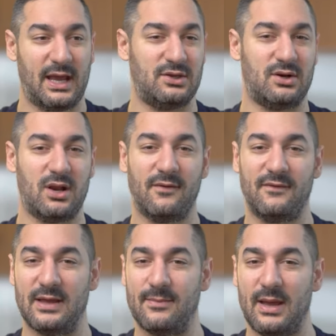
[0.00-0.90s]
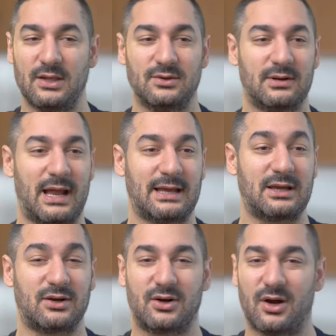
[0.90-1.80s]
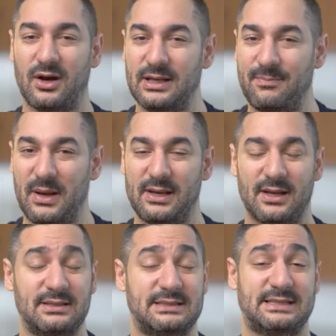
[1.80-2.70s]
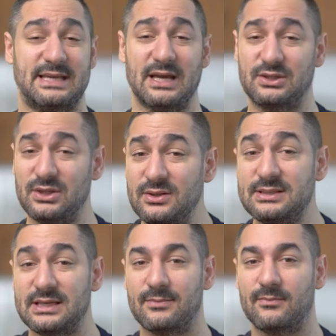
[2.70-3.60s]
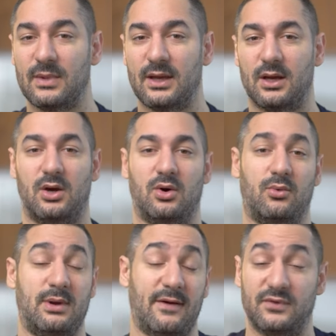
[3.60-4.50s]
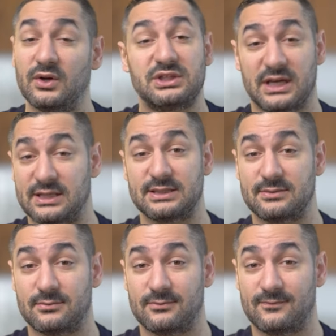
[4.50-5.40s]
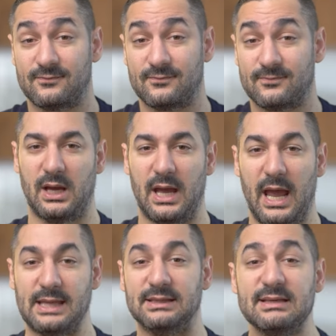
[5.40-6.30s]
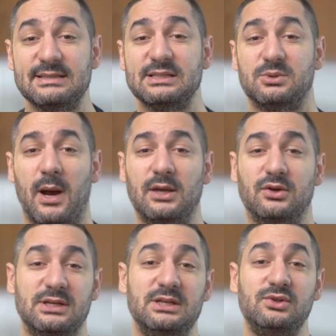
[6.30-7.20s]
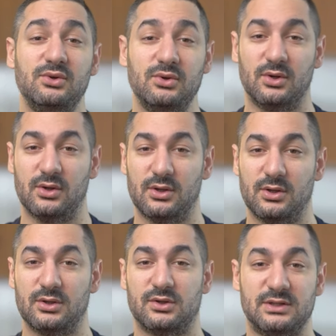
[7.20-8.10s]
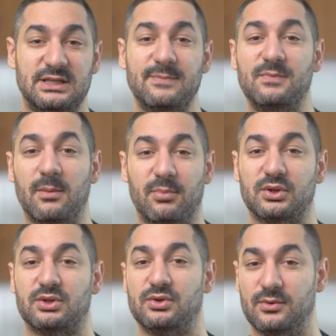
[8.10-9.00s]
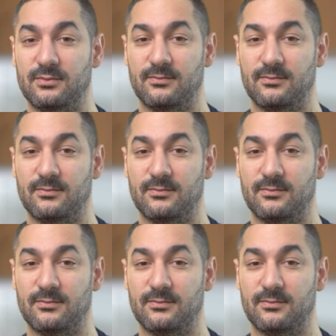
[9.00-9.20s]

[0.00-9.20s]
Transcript: and you love him and you're like codependent, scared to lose him, we have no chance. And this is why you need to go to tip number two.